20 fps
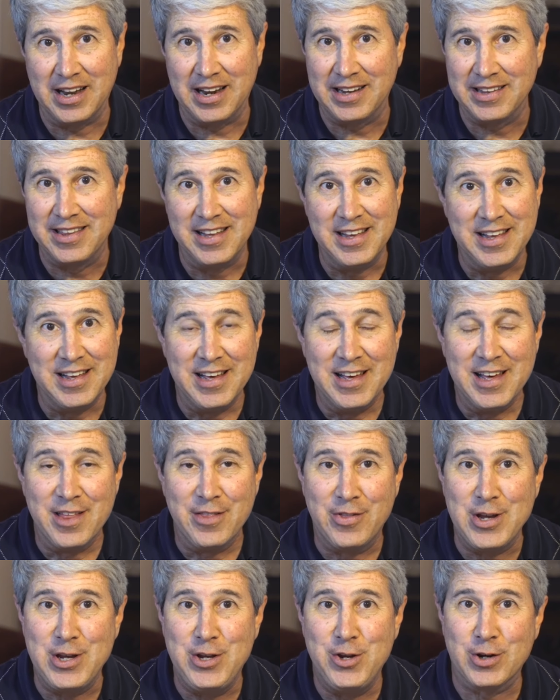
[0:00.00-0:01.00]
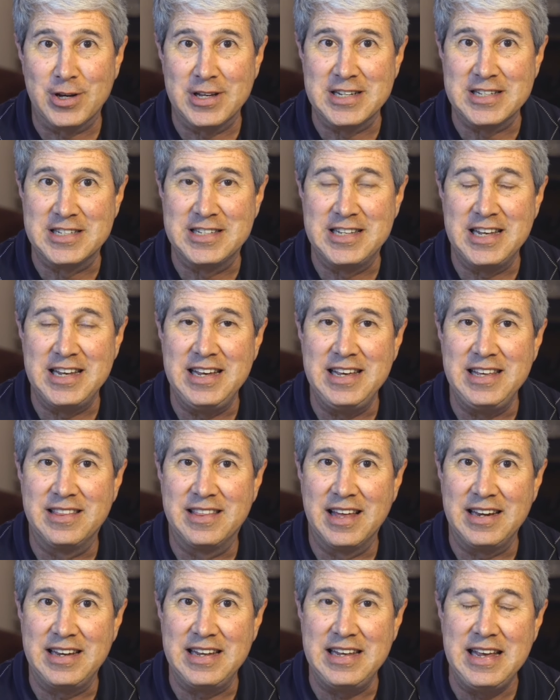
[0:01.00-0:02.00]
And I think you're going to see
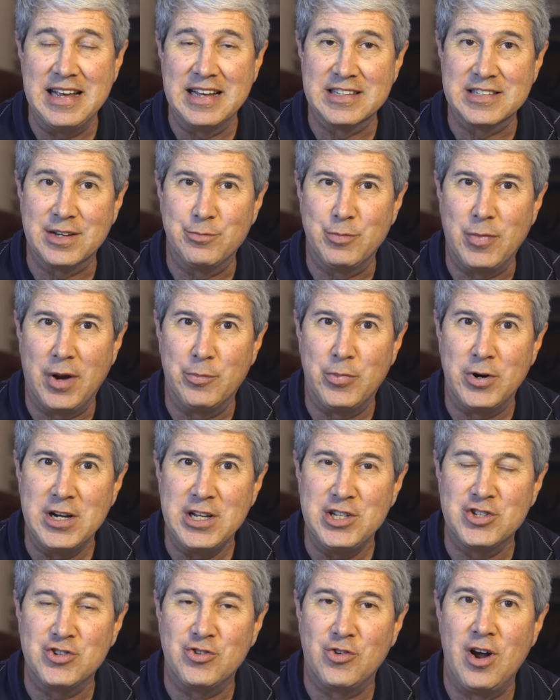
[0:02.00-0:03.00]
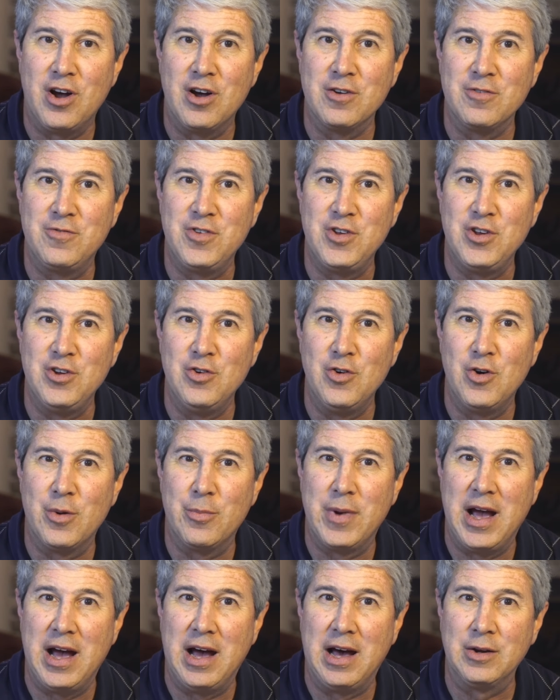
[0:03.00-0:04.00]
that he has a pretty strong view
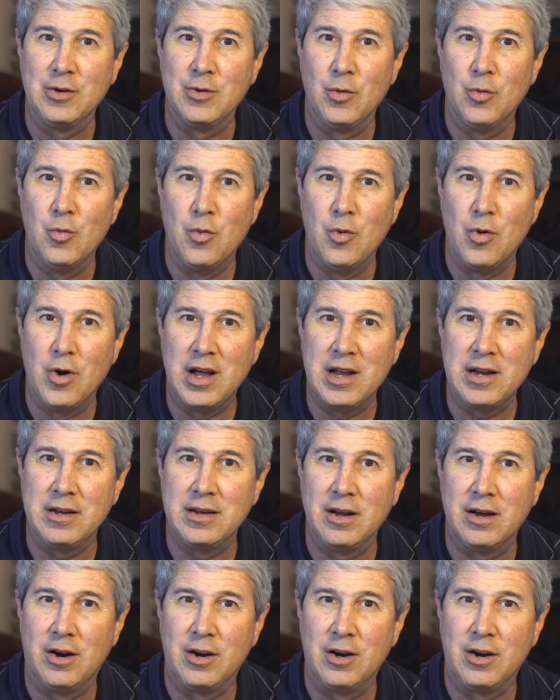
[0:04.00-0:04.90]
about what